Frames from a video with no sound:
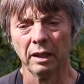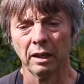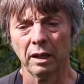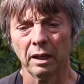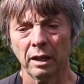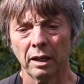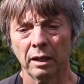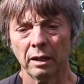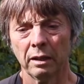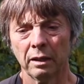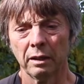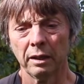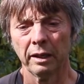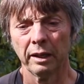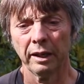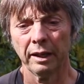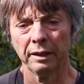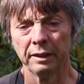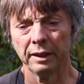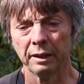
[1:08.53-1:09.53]

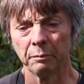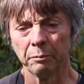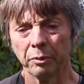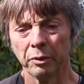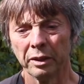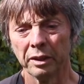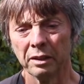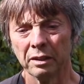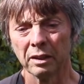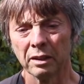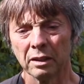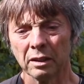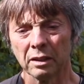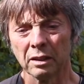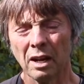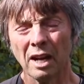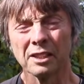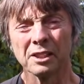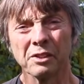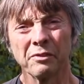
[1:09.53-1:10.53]
And then putting the
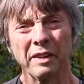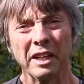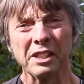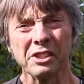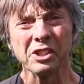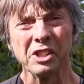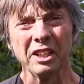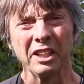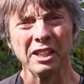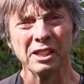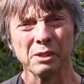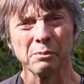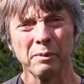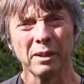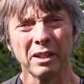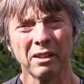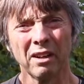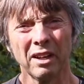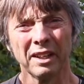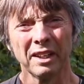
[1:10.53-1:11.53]
conservation
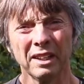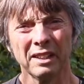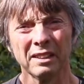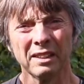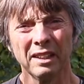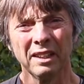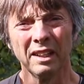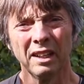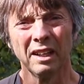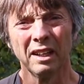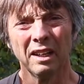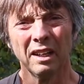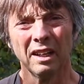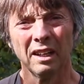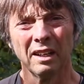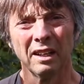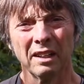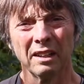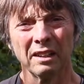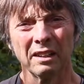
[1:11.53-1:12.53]
easement on it
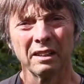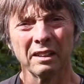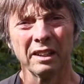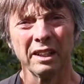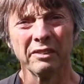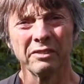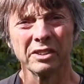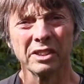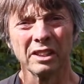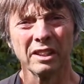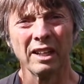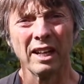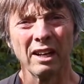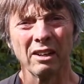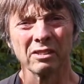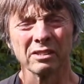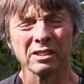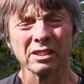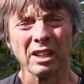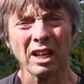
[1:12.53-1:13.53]
gives an
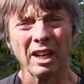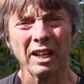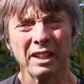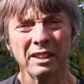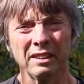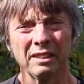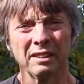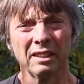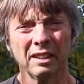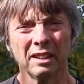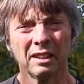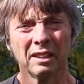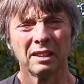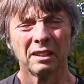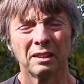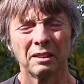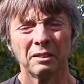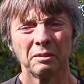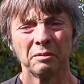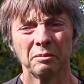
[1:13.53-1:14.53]
outside
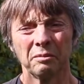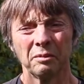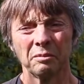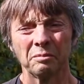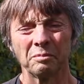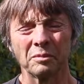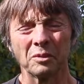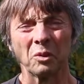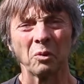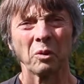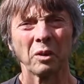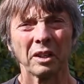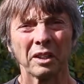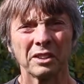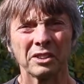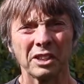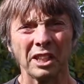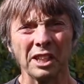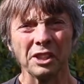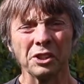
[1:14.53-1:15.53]

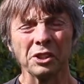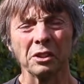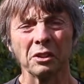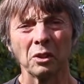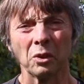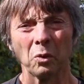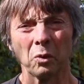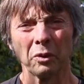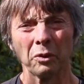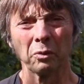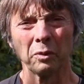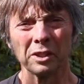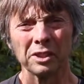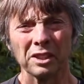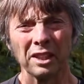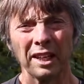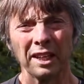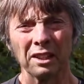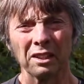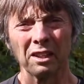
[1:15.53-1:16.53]
organization, the Northwest
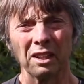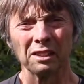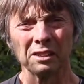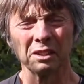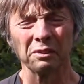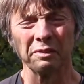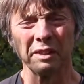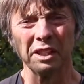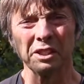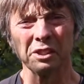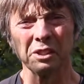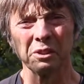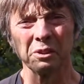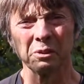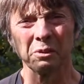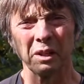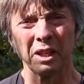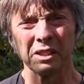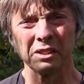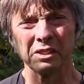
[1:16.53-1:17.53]
Land Conservation
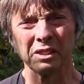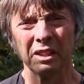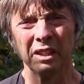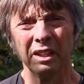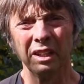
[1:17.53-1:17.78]
Trust,